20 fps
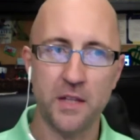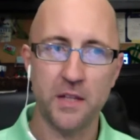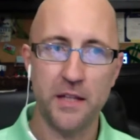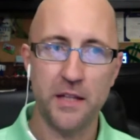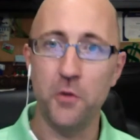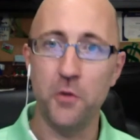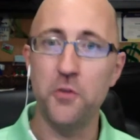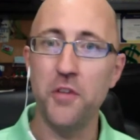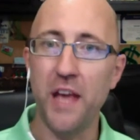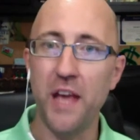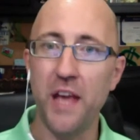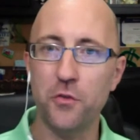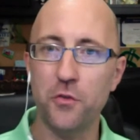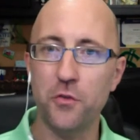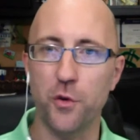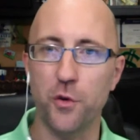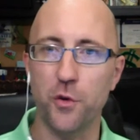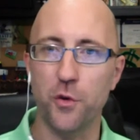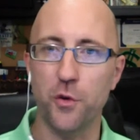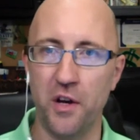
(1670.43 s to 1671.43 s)
test
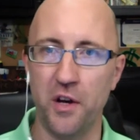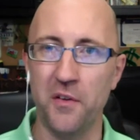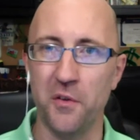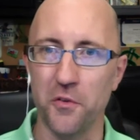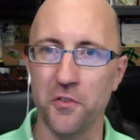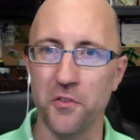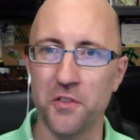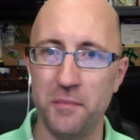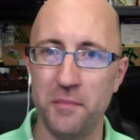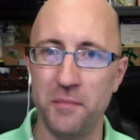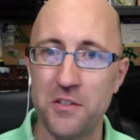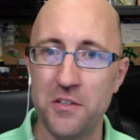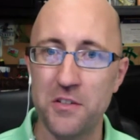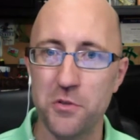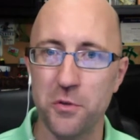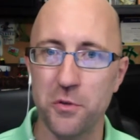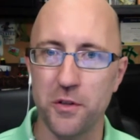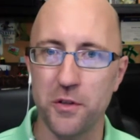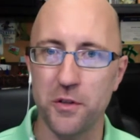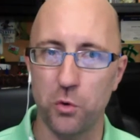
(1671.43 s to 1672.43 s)
your funnels to make sure
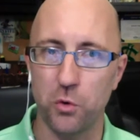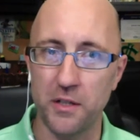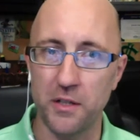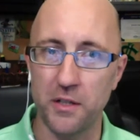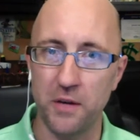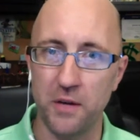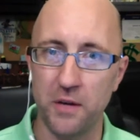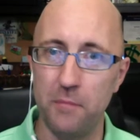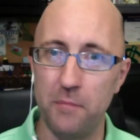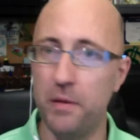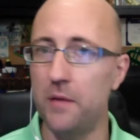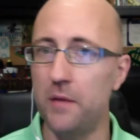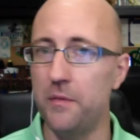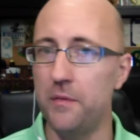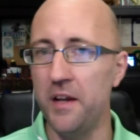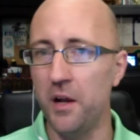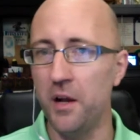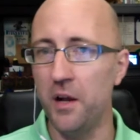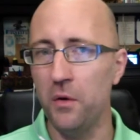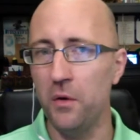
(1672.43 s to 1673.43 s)
it's working right. But,
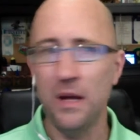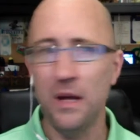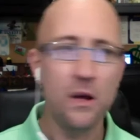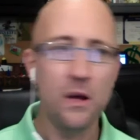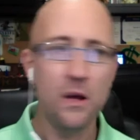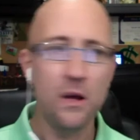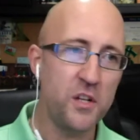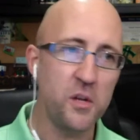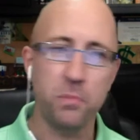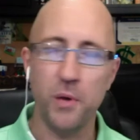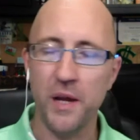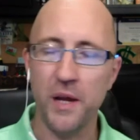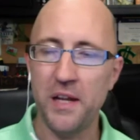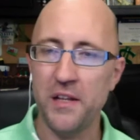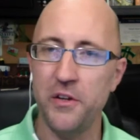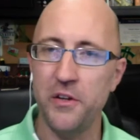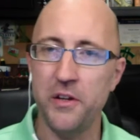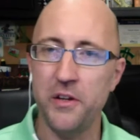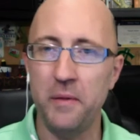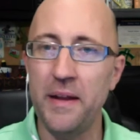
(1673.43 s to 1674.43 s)
when you're brand new,
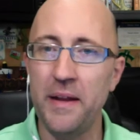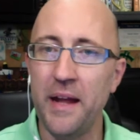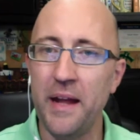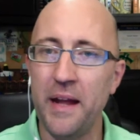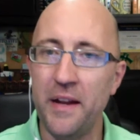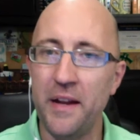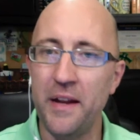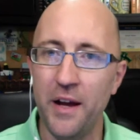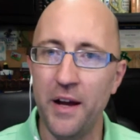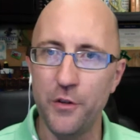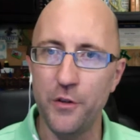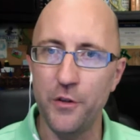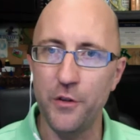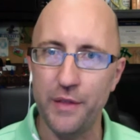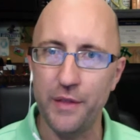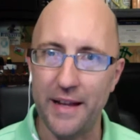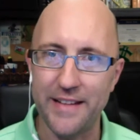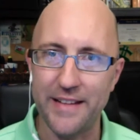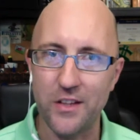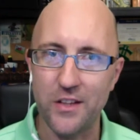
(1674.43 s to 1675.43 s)
you may not know how to do
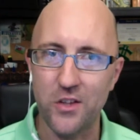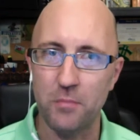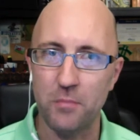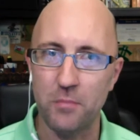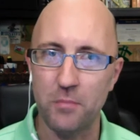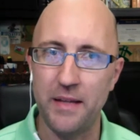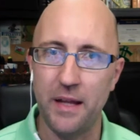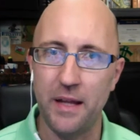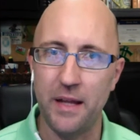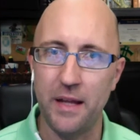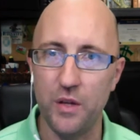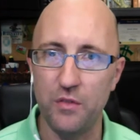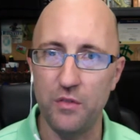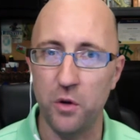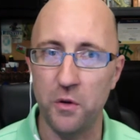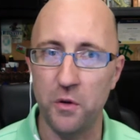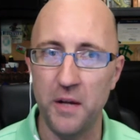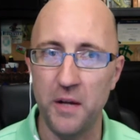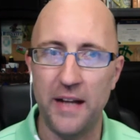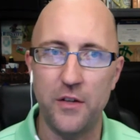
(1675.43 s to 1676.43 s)
that. That's something that we've
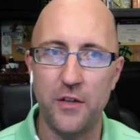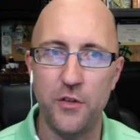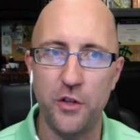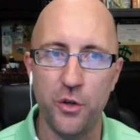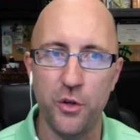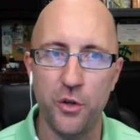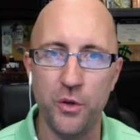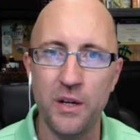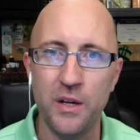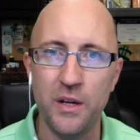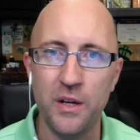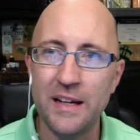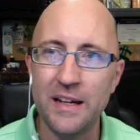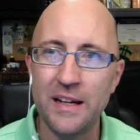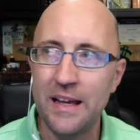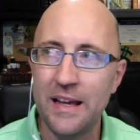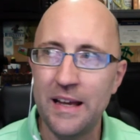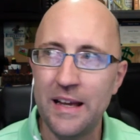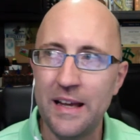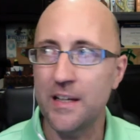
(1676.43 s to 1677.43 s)
learned how to do
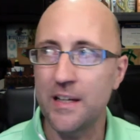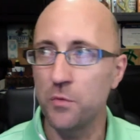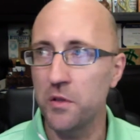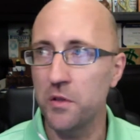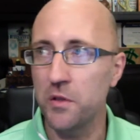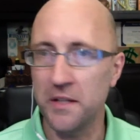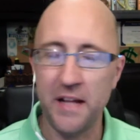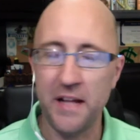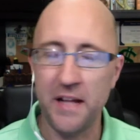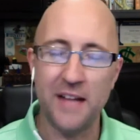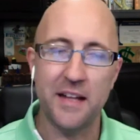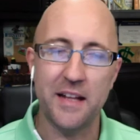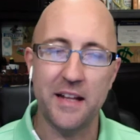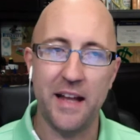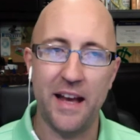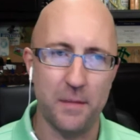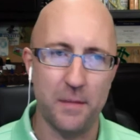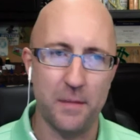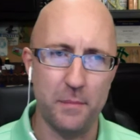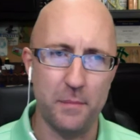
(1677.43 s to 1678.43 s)
and can really knock that
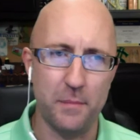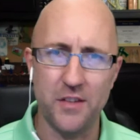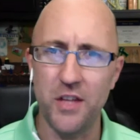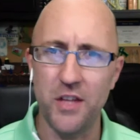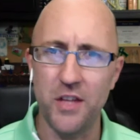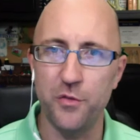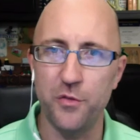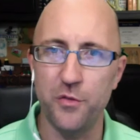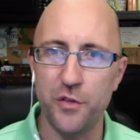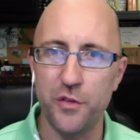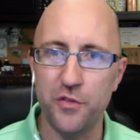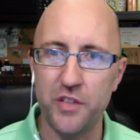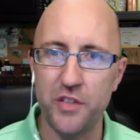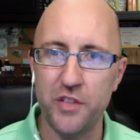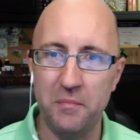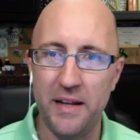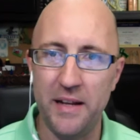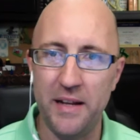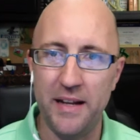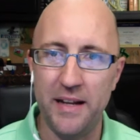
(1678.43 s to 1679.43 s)
out in about 10 or 15
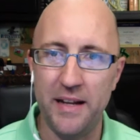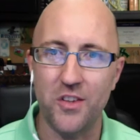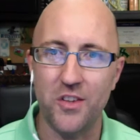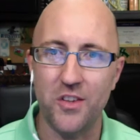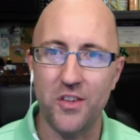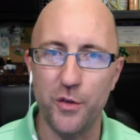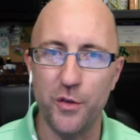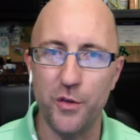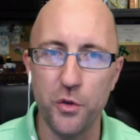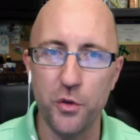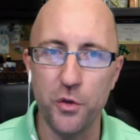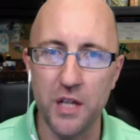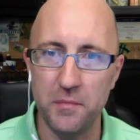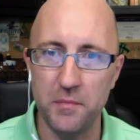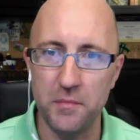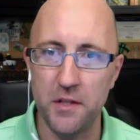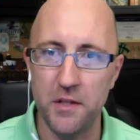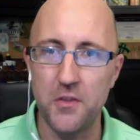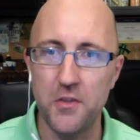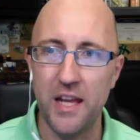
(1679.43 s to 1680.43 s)
minutes. So if you'll come to
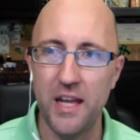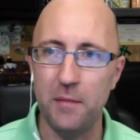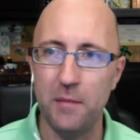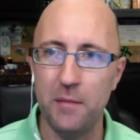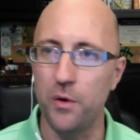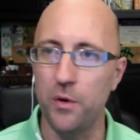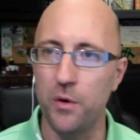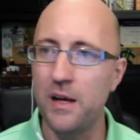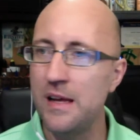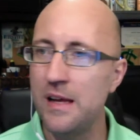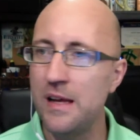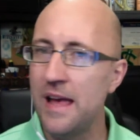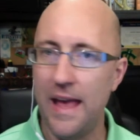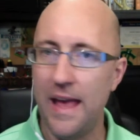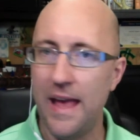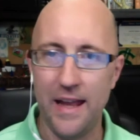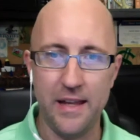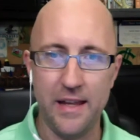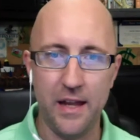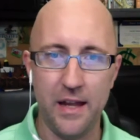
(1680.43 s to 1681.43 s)
the table
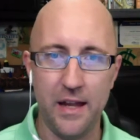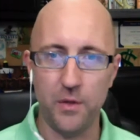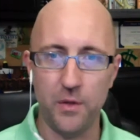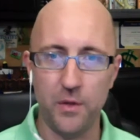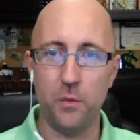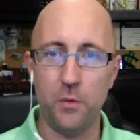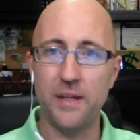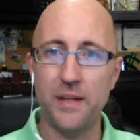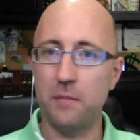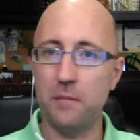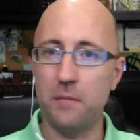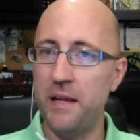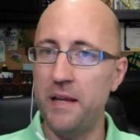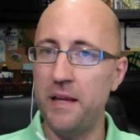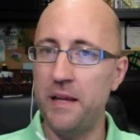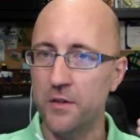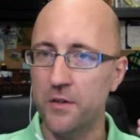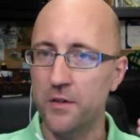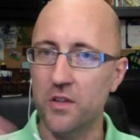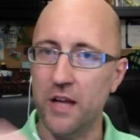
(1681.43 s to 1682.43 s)
and, we can meet
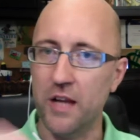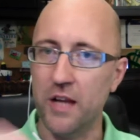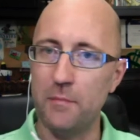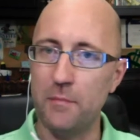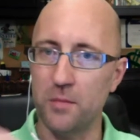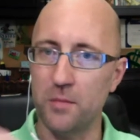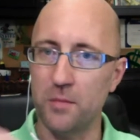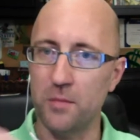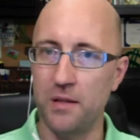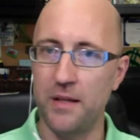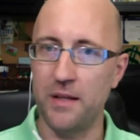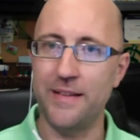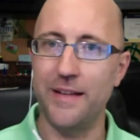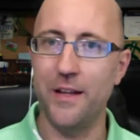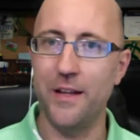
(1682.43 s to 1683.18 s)
on Skype, something like this,